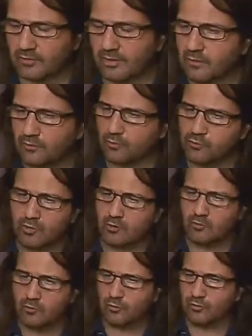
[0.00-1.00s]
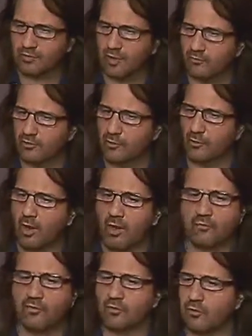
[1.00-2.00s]
is there just yourself at your
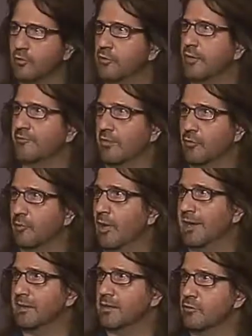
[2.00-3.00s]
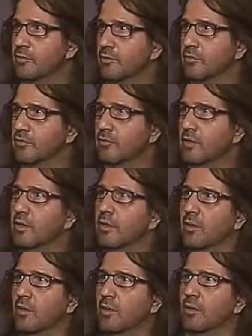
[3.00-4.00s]
office, or do you have other practitioners,
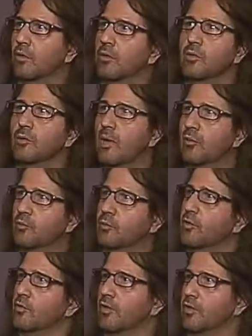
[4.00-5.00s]
or who else works at